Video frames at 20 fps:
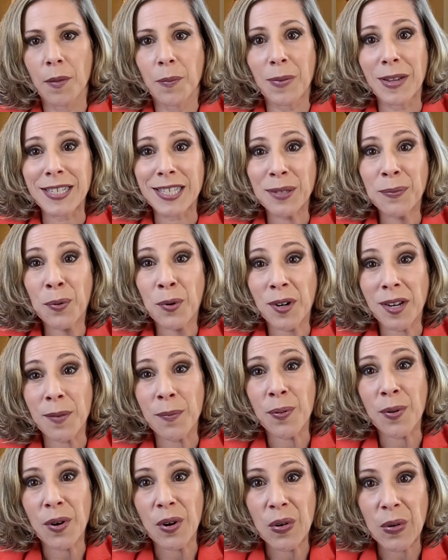By supporting
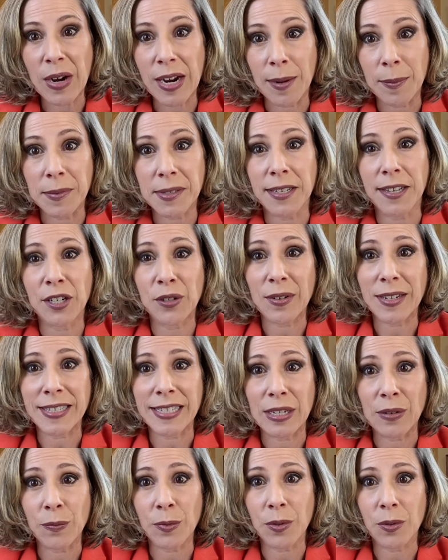programs
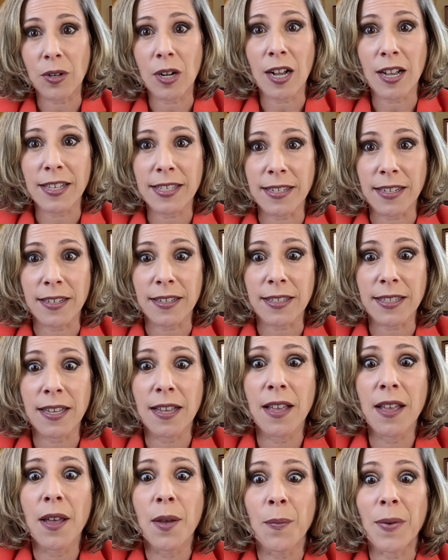addressing root causes,
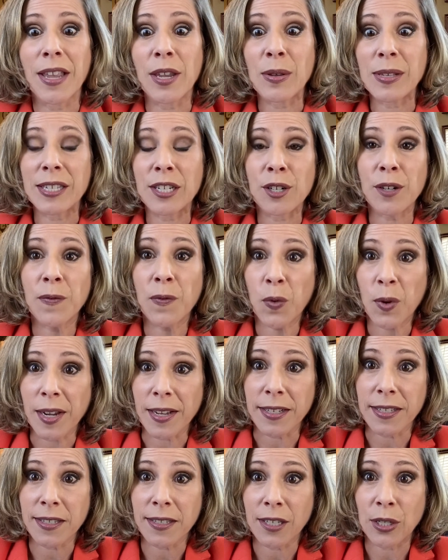by using our
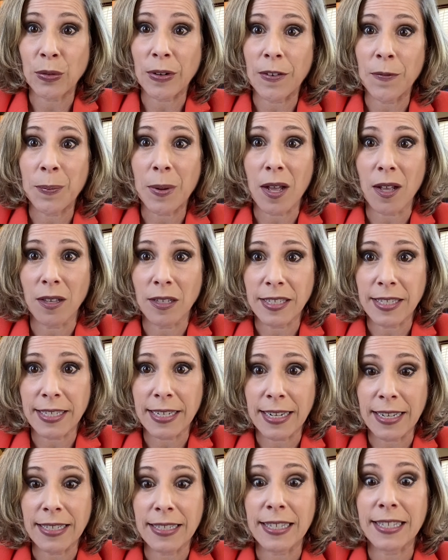voice to drive
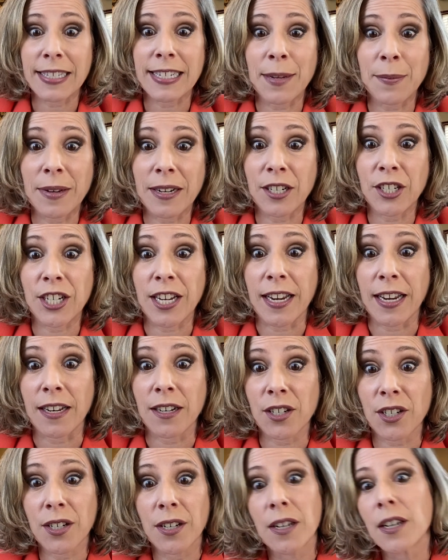policy and systemic
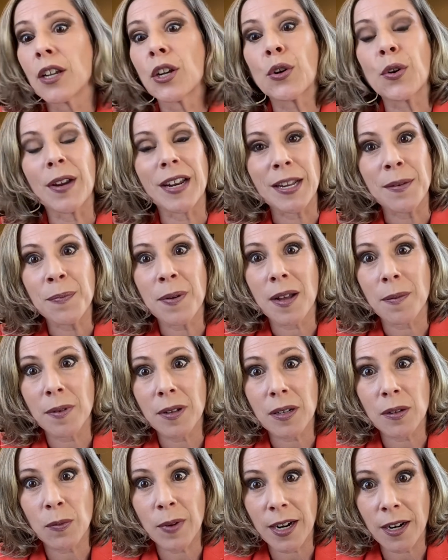change, creating
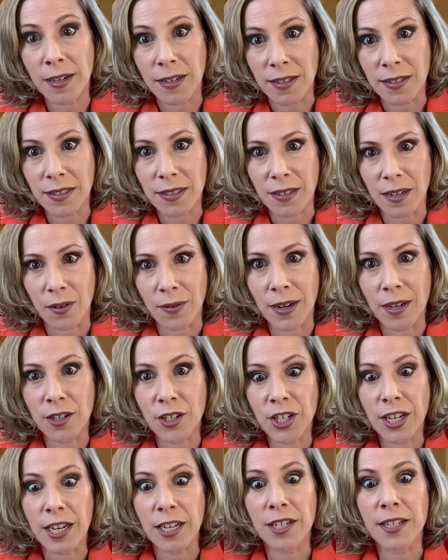public awareness around
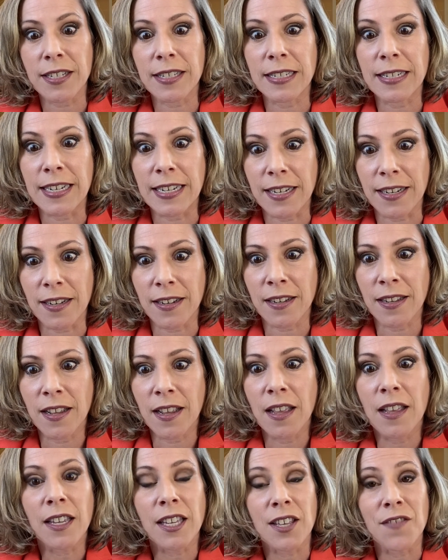changes needed,
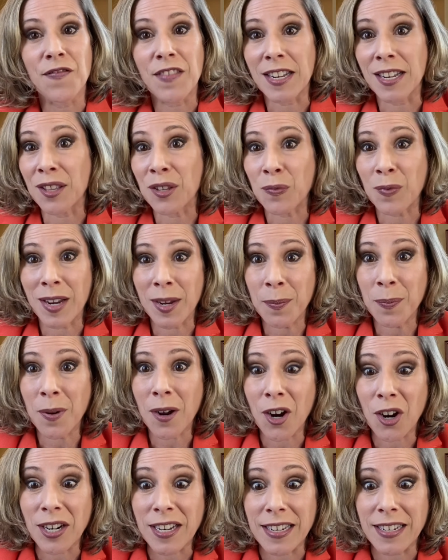convening the right
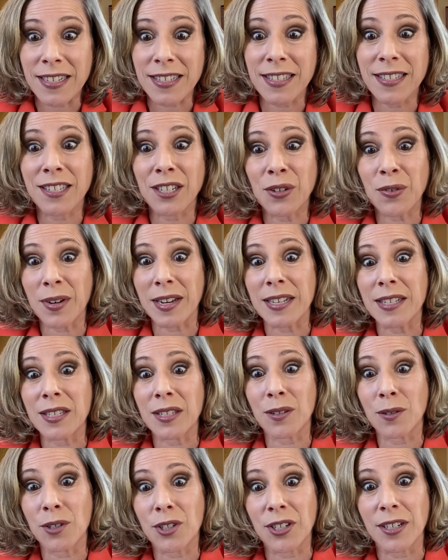parties to create
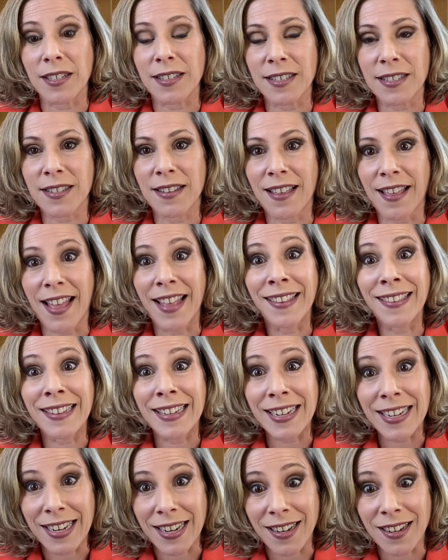solutions, and
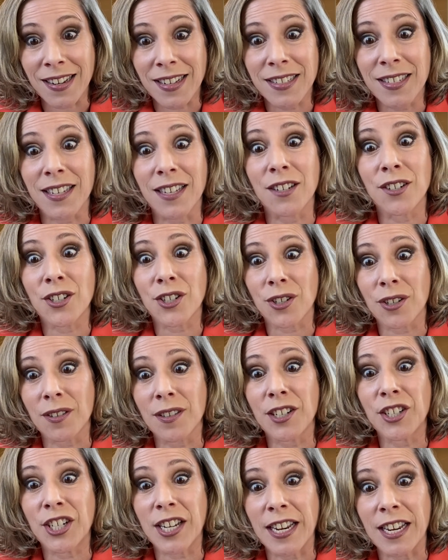leading to ensure the
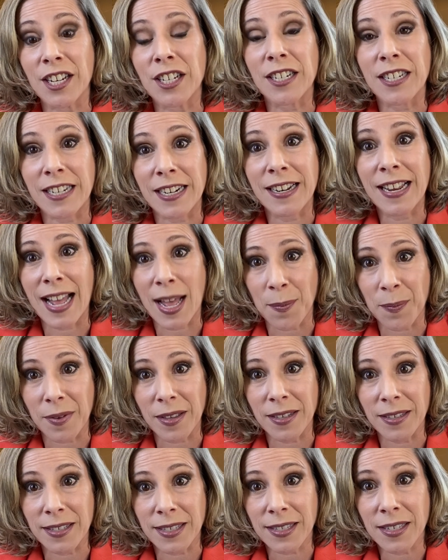change needed
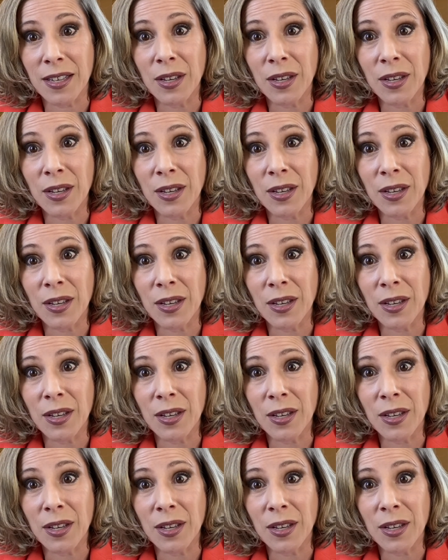happens,